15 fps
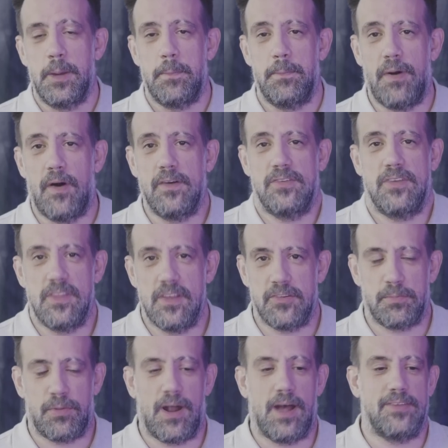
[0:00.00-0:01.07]
Bugs in this
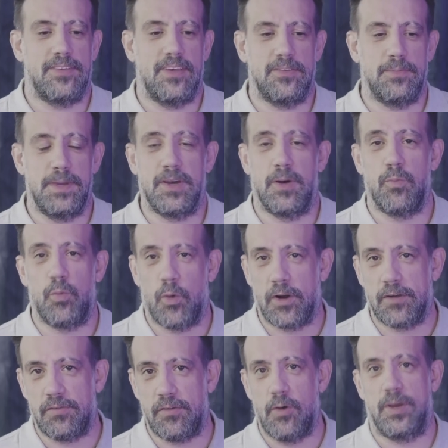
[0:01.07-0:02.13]
process become
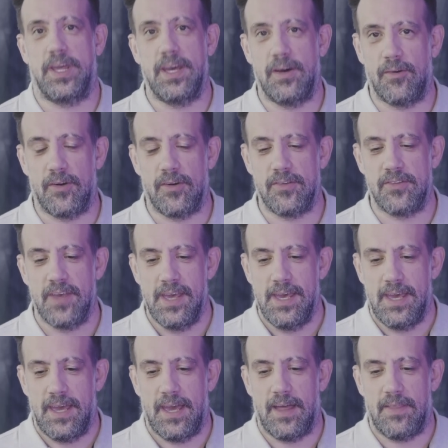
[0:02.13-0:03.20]
workflow killers,
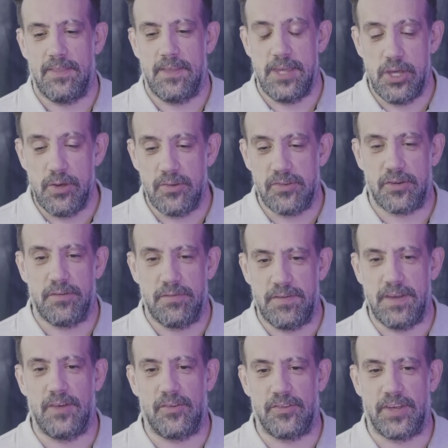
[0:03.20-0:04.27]
and the user
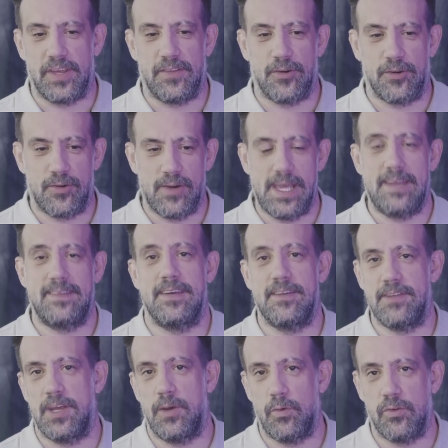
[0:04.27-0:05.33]
feels like their
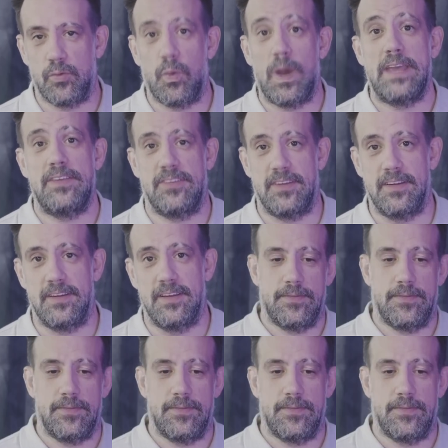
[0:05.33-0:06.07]
creativity was wasted.